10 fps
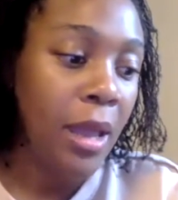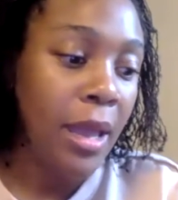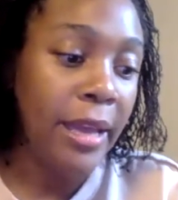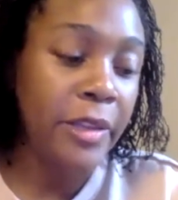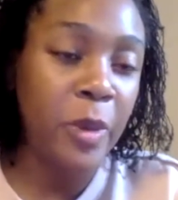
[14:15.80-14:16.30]

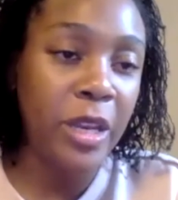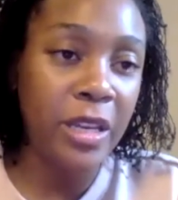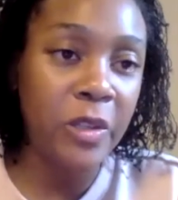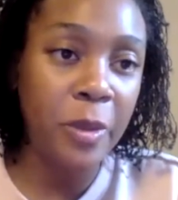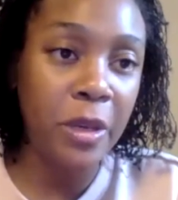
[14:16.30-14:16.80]
has been
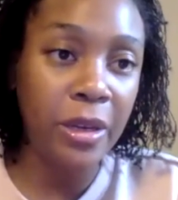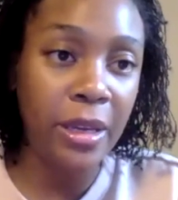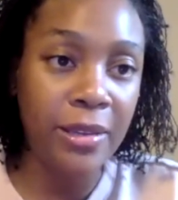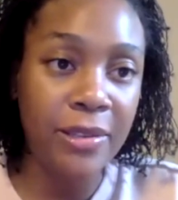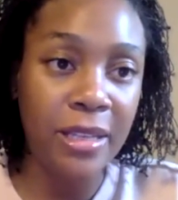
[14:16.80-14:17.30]

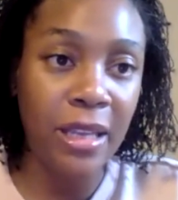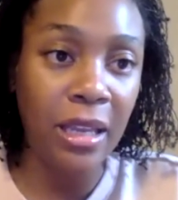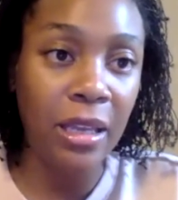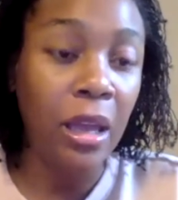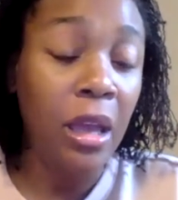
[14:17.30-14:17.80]

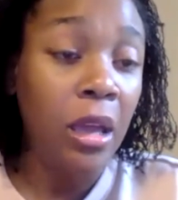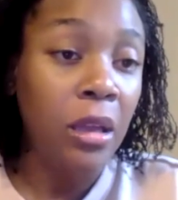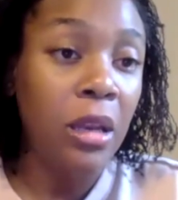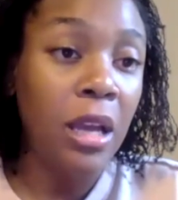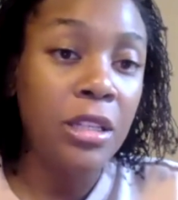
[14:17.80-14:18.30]
experiencing,
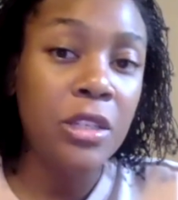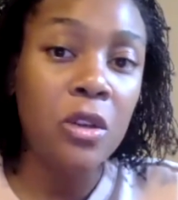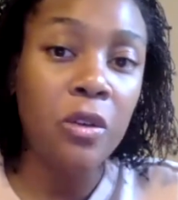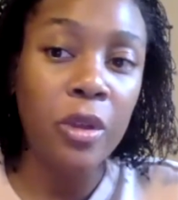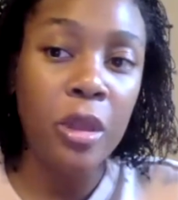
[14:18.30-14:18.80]
not just
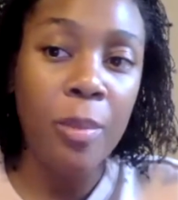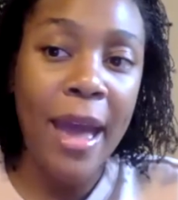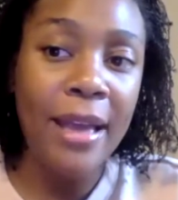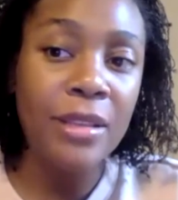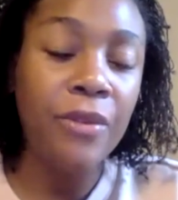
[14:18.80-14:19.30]
over the
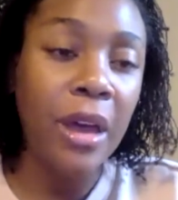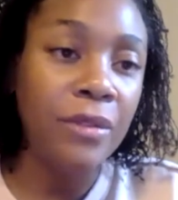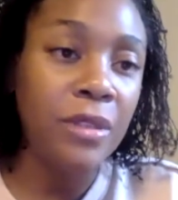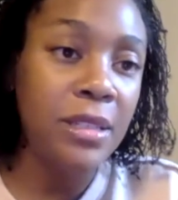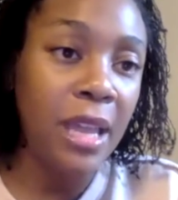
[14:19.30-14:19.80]
past
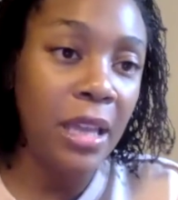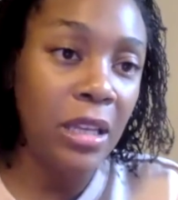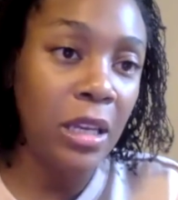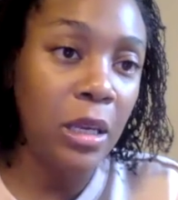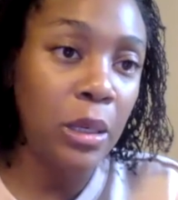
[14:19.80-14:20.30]
5 to 10
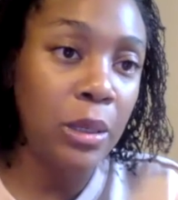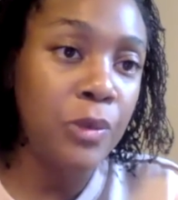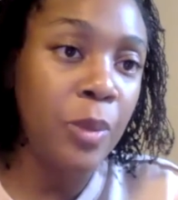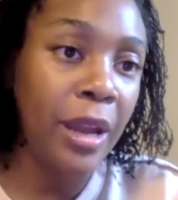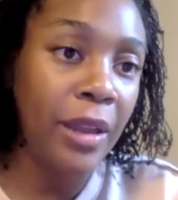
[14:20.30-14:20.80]

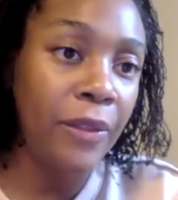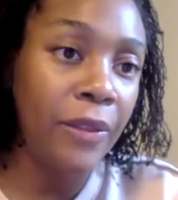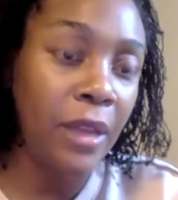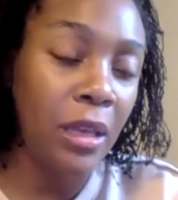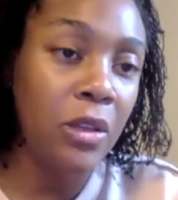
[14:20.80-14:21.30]
years, but I
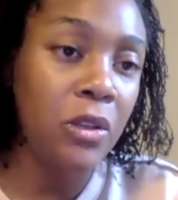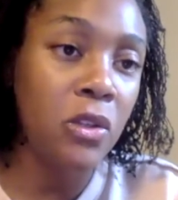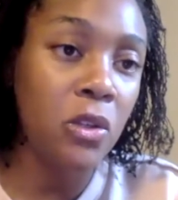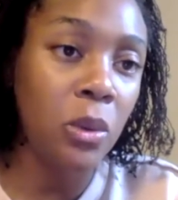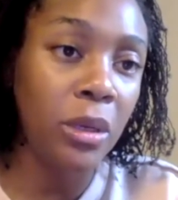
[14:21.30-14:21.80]
think
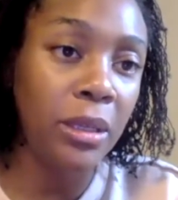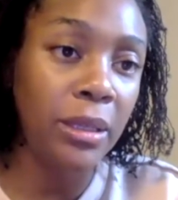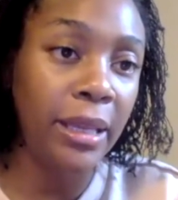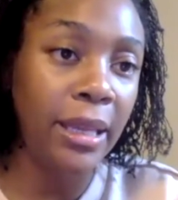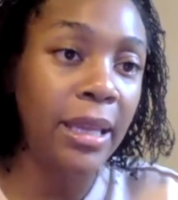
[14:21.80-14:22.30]

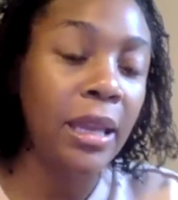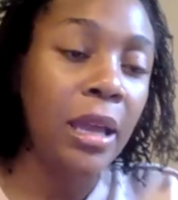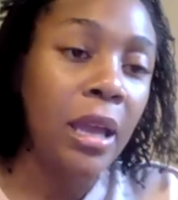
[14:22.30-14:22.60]
historically.